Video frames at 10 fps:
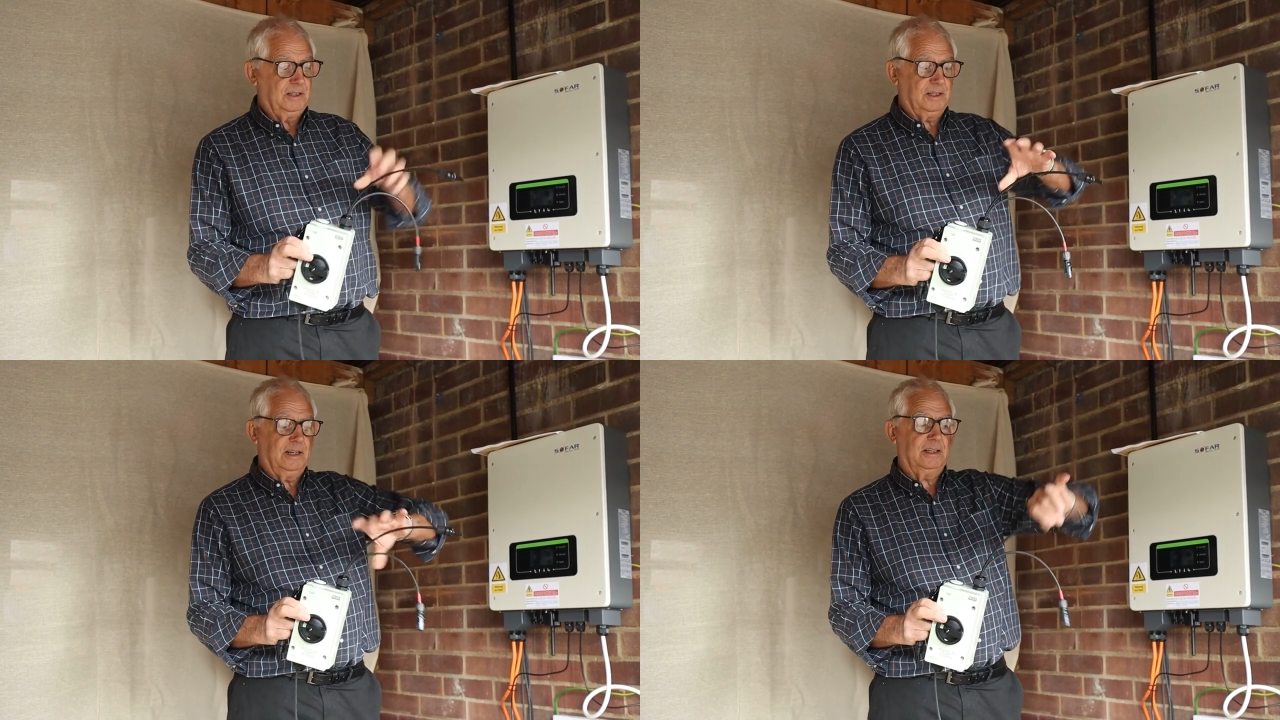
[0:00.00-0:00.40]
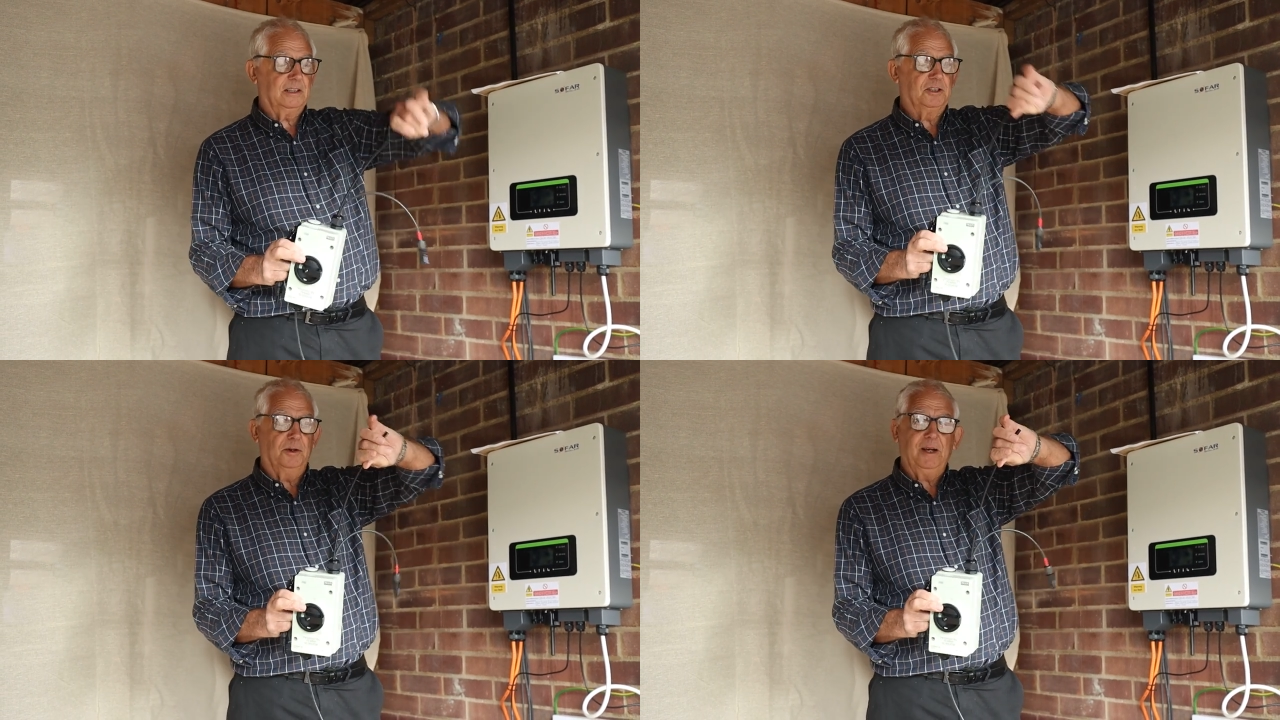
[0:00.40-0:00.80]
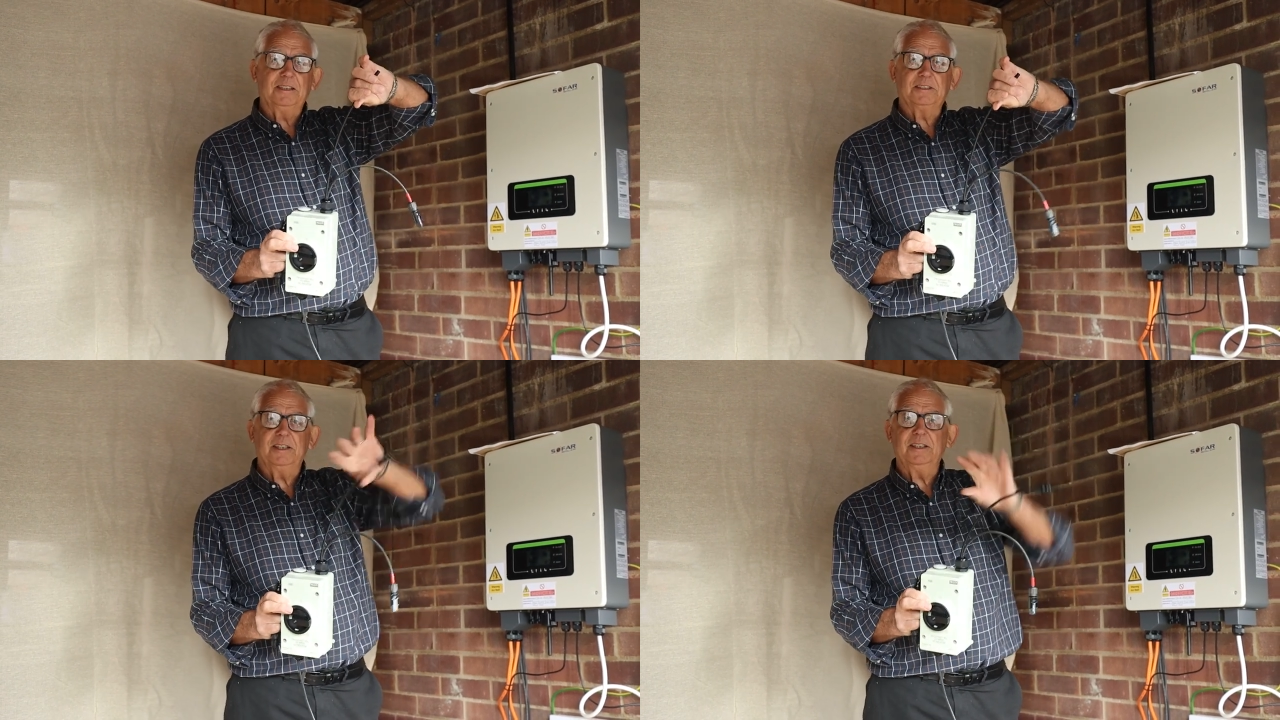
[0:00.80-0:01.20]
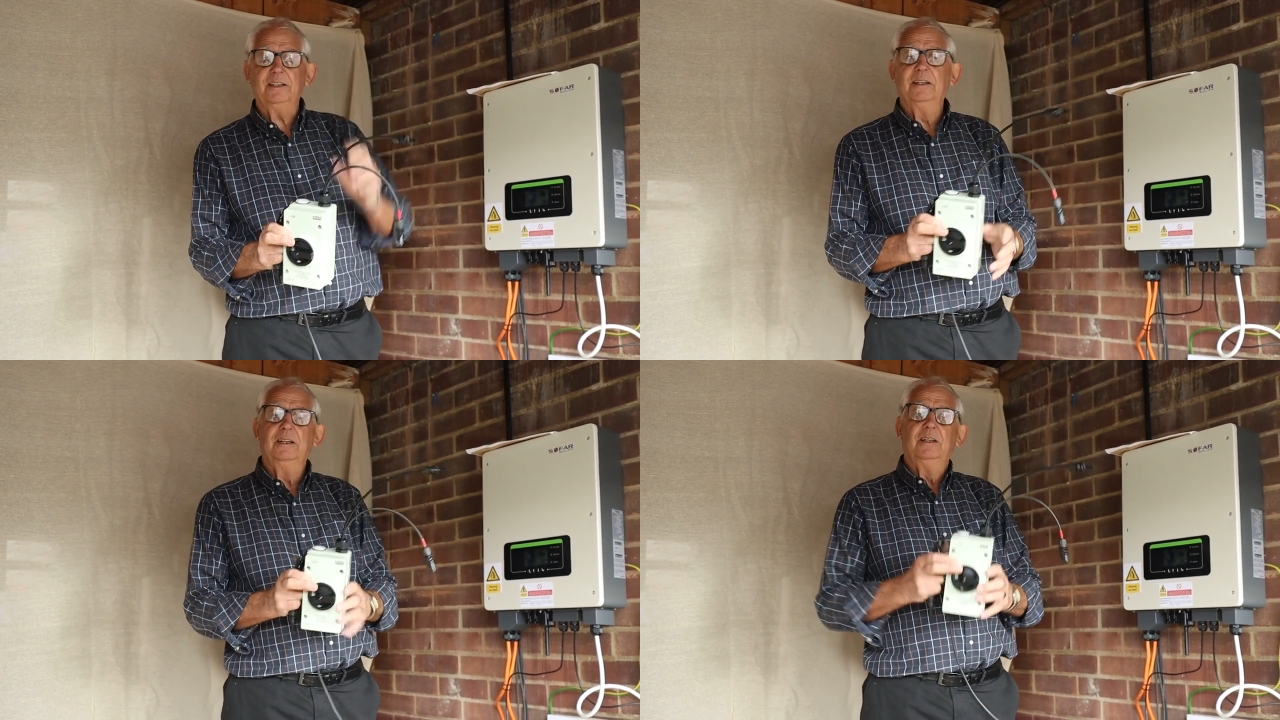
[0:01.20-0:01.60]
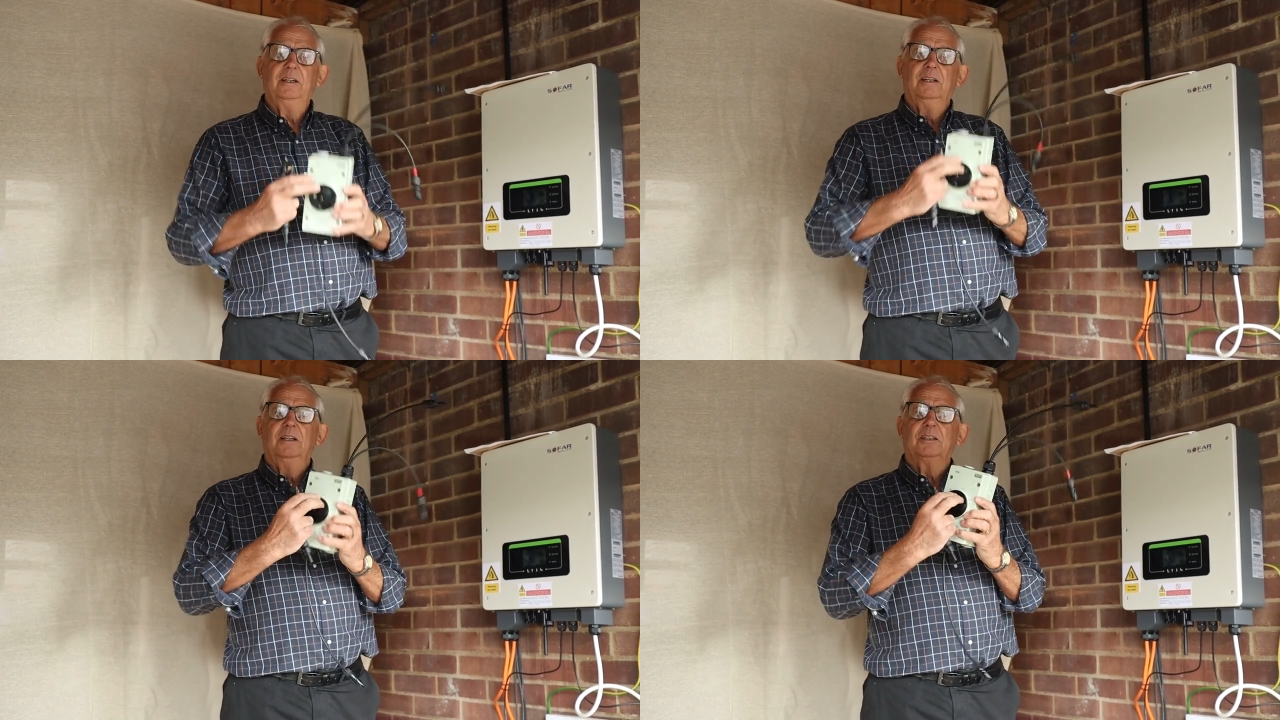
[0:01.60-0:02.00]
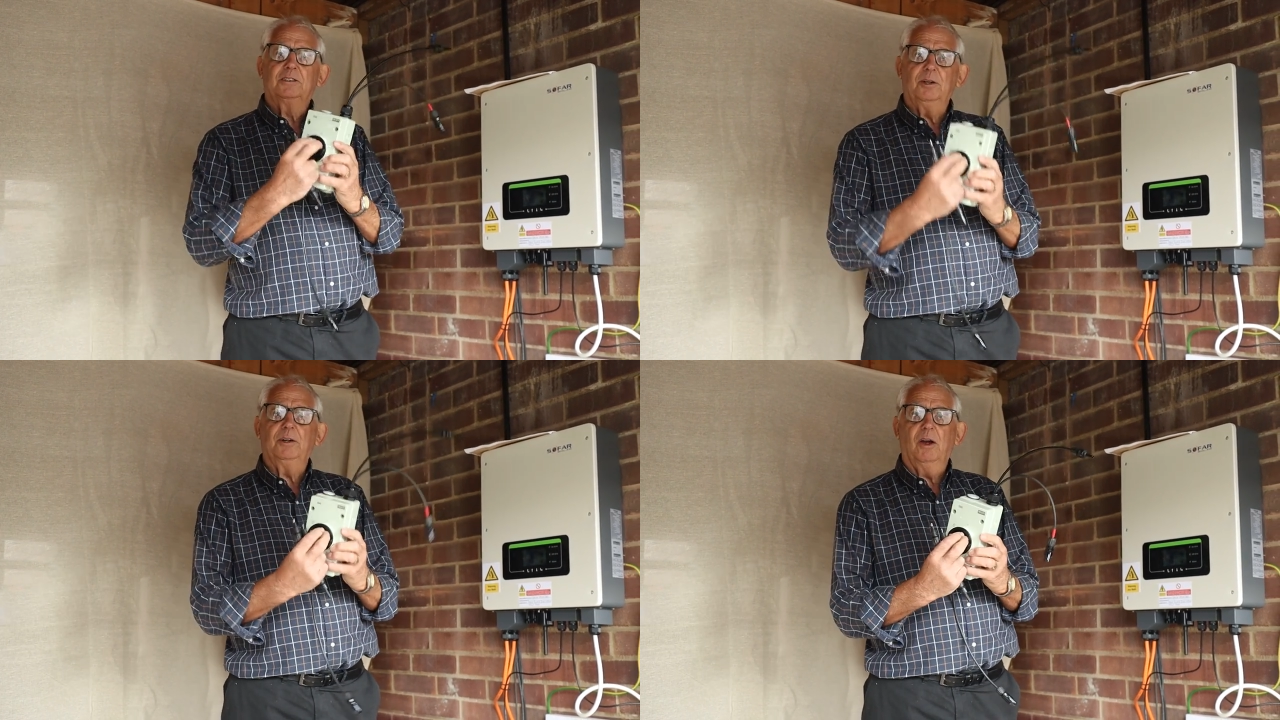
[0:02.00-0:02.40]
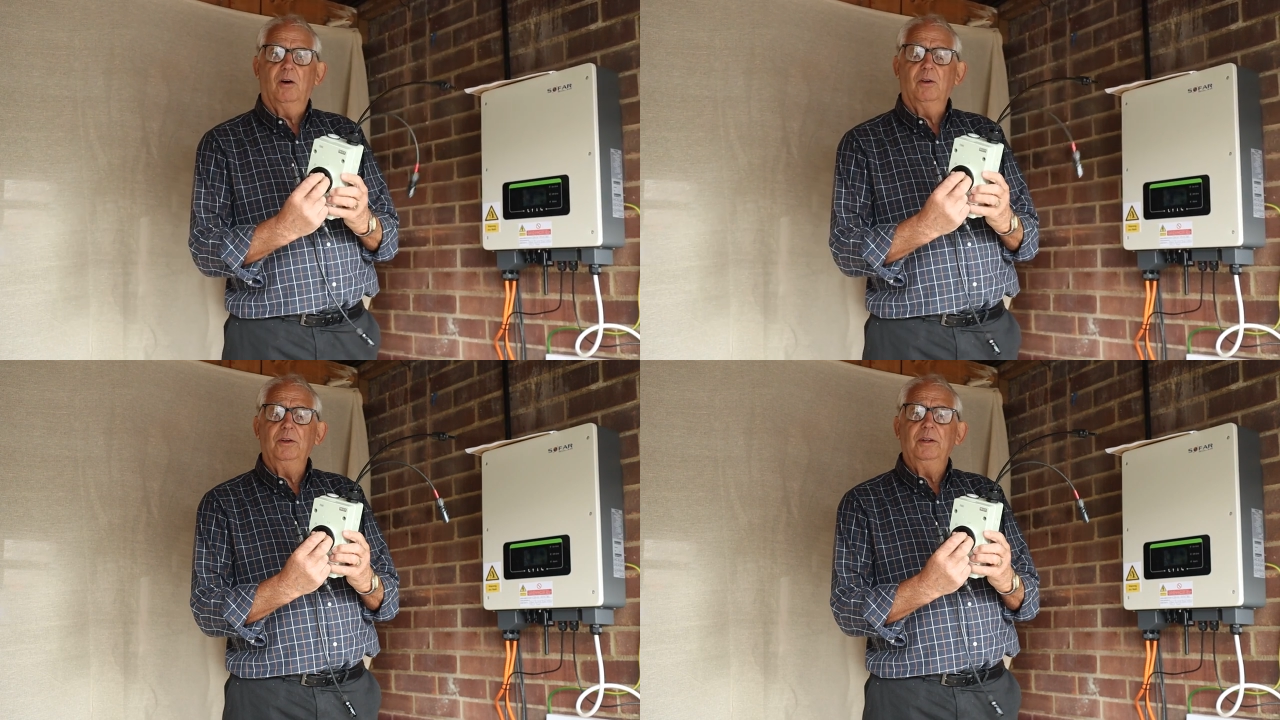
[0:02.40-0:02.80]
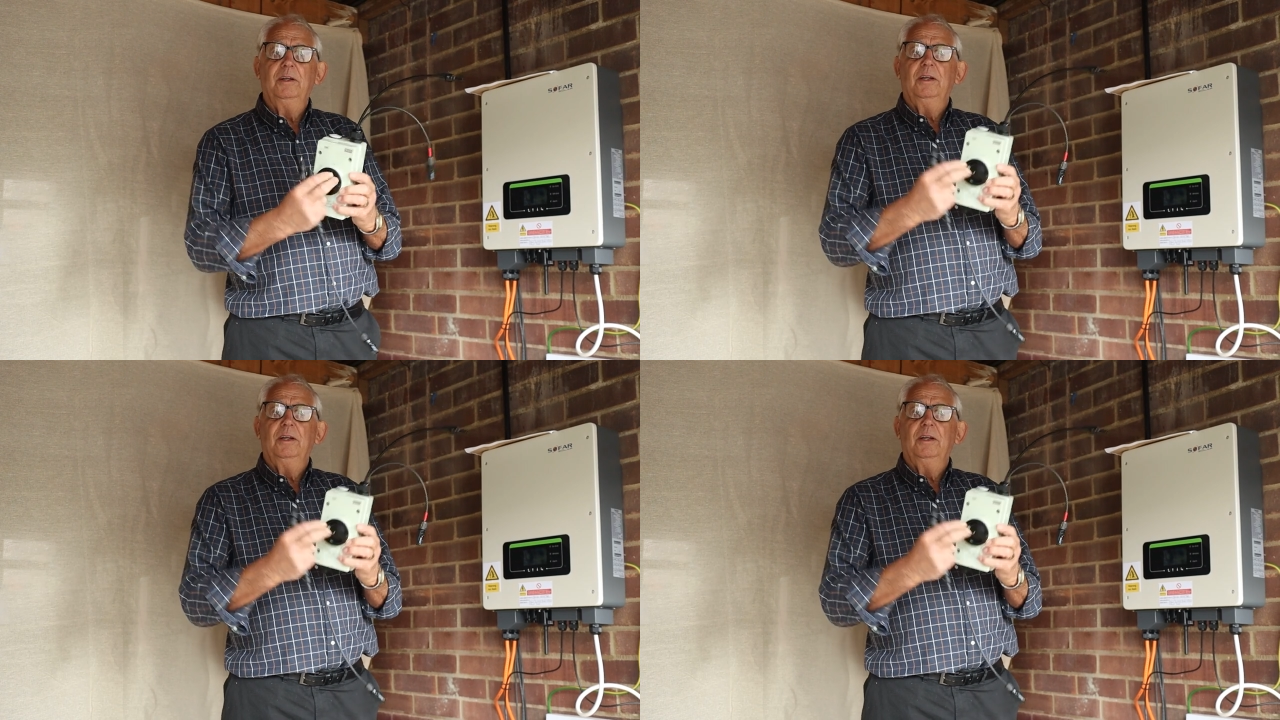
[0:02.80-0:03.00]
connect the two ends in, turn it on.